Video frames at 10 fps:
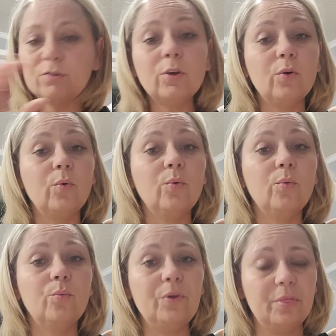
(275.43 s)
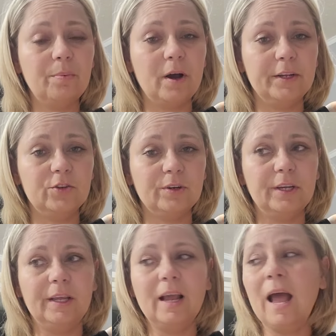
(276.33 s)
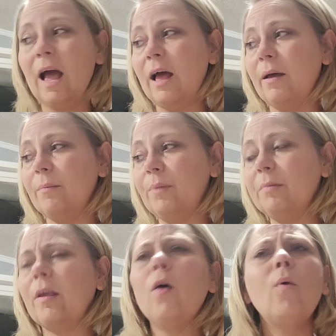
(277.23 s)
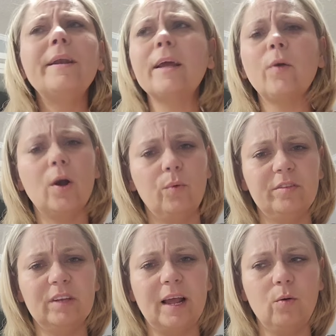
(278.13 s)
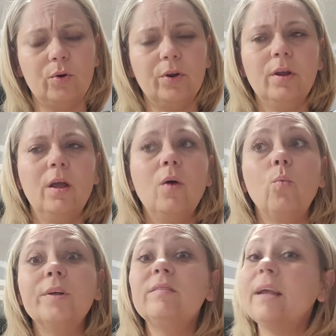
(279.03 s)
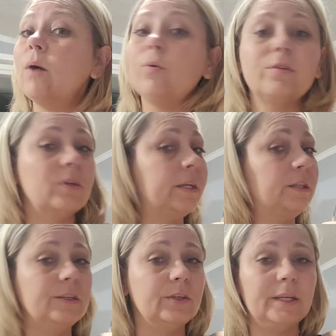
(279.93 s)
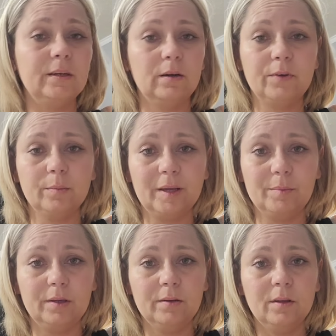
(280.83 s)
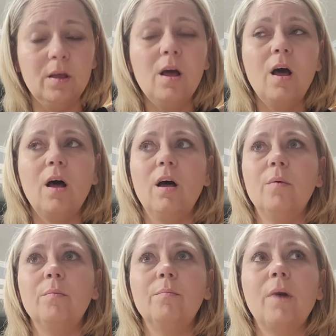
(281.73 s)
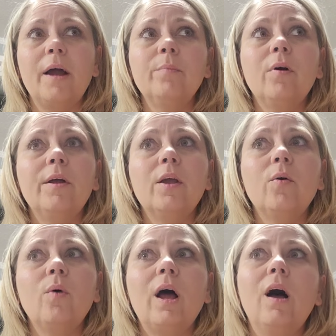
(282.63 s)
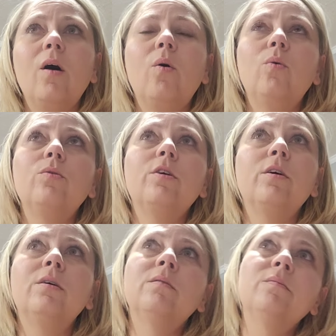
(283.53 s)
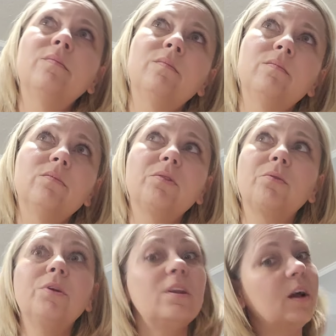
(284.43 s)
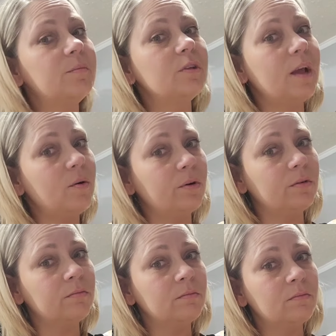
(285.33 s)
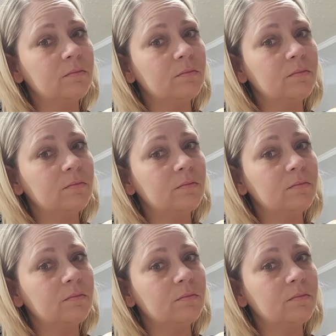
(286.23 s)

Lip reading: So with the potty training, people say, oh, I take her out once an hour. Once an hour is not nearly enough on a baby. Mine probably go out 3 times an hour.